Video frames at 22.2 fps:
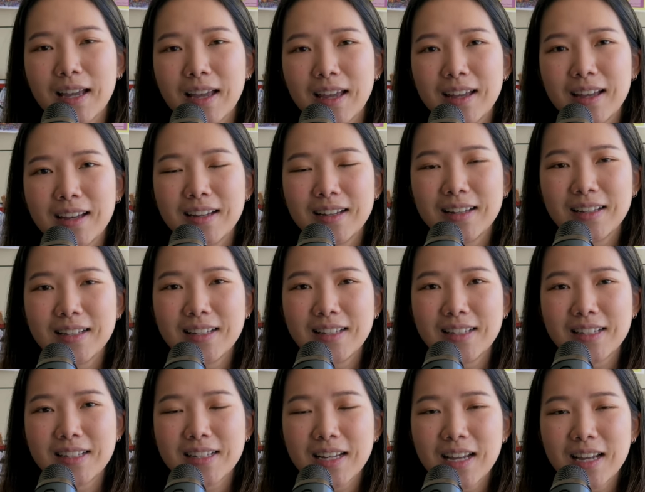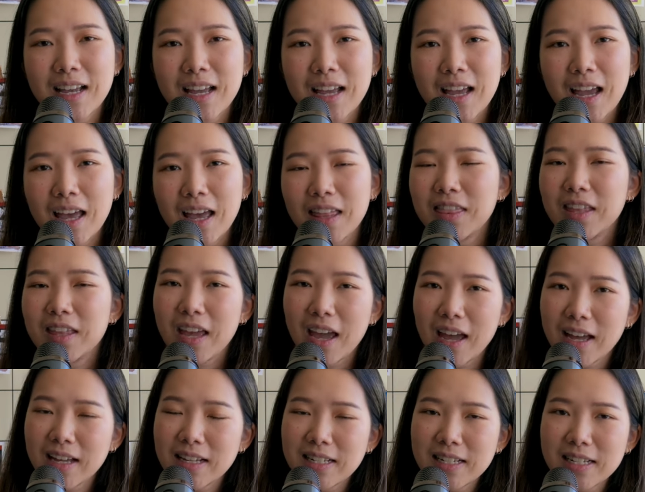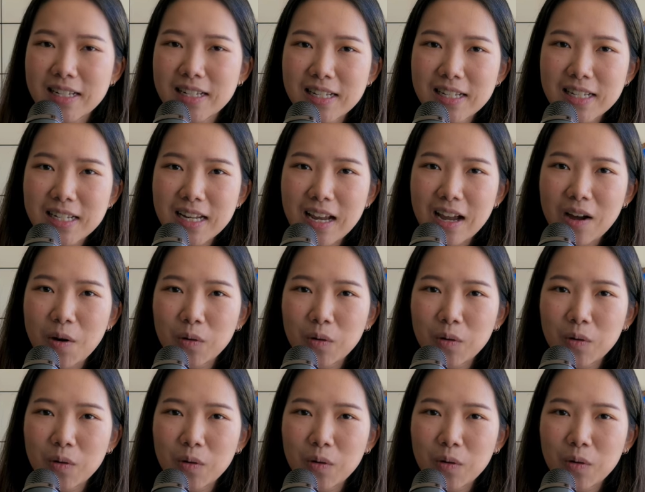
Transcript: and at the end,